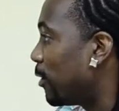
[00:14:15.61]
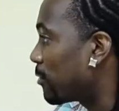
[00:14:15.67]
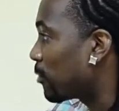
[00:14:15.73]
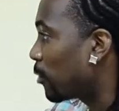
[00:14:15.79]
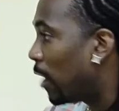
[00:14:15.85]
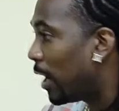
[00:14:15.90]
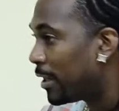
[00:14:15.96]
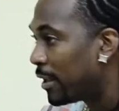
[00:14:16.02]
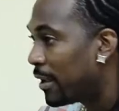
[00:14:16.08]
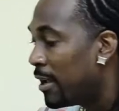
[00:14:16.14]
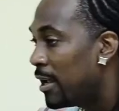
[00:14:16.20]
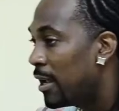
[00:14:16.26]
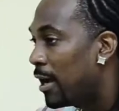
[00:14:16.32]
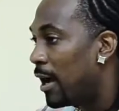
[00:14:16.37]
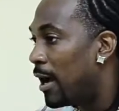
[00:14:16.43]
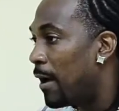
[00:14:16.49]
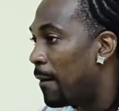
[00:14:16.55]
So
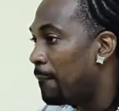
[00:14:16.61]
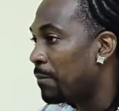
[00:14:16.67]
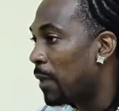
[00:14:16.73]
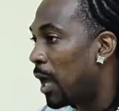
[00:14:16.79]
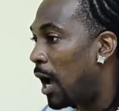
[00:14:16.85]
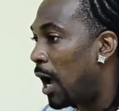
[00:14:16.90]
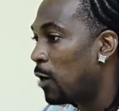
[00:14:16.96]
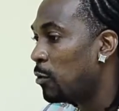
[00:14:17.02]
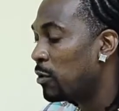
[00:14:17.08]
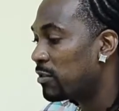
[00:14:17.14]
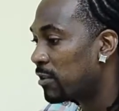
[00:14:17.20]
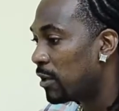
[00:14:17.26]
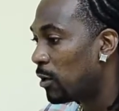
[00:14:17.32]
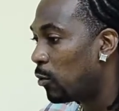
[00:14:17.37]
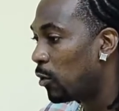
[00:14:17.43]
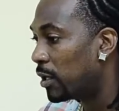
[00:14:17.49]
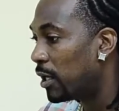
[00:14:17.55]
I would
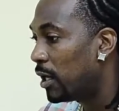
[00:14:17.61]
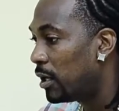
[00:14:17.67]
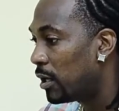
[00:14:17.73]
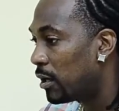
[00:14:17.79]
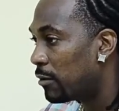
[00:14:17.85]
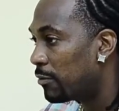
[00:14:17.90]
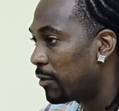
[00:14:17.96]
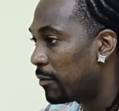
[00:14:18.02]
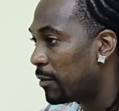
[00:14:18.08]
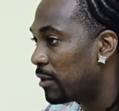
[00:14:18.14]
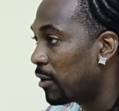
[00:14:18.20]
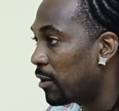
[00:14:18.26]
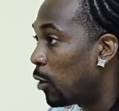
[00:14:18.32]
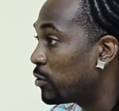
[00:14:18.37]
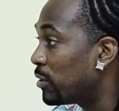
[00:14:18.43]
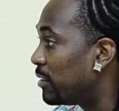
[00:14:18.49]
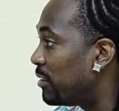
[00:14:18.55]
say what I learned from this,
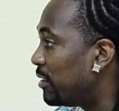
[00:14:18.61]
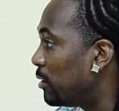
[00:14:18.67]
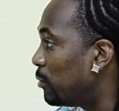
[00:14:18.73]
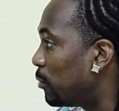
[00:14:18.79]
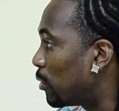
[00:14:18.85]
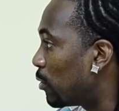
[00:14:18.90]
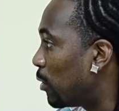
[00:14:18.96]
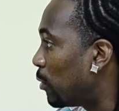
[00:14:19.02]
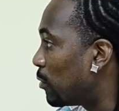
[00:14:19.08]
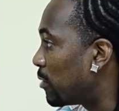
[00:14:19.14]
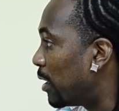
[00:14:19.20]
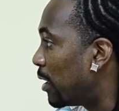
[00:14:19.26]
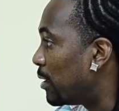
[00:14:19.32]
how to deal with crowds,